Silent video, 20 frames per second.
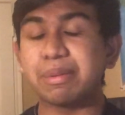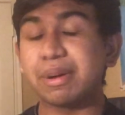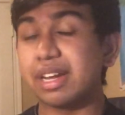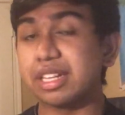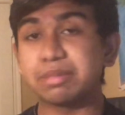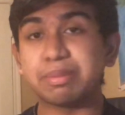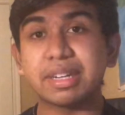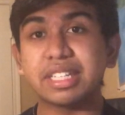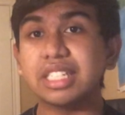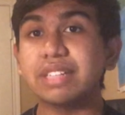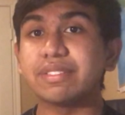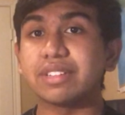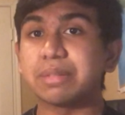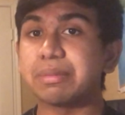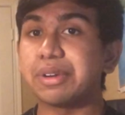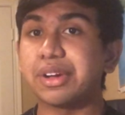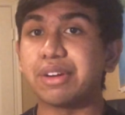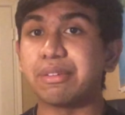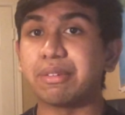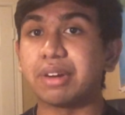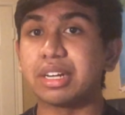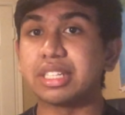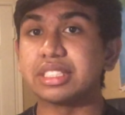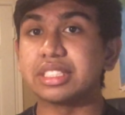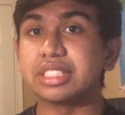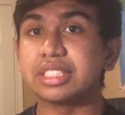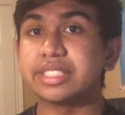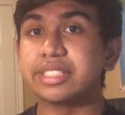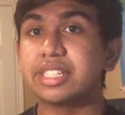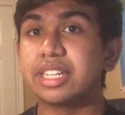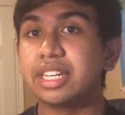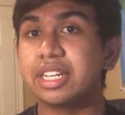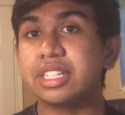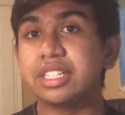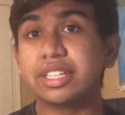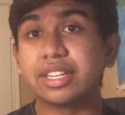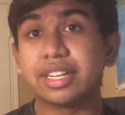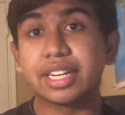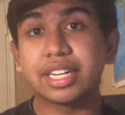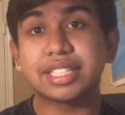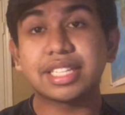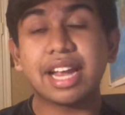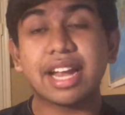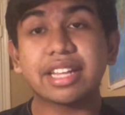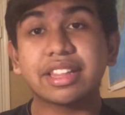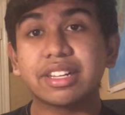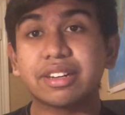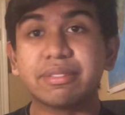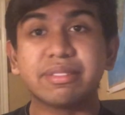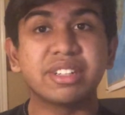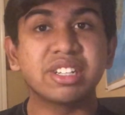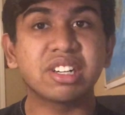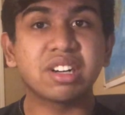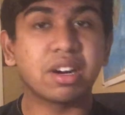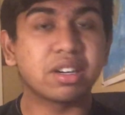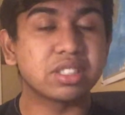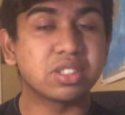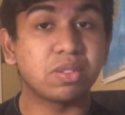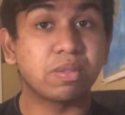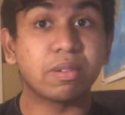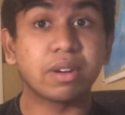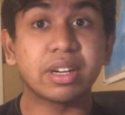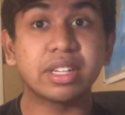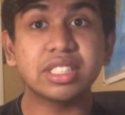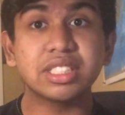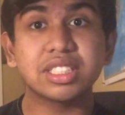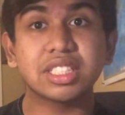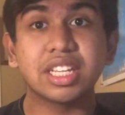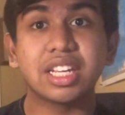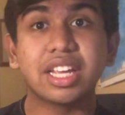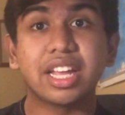especially if your opponent rushes you, you could attack their rear guards first,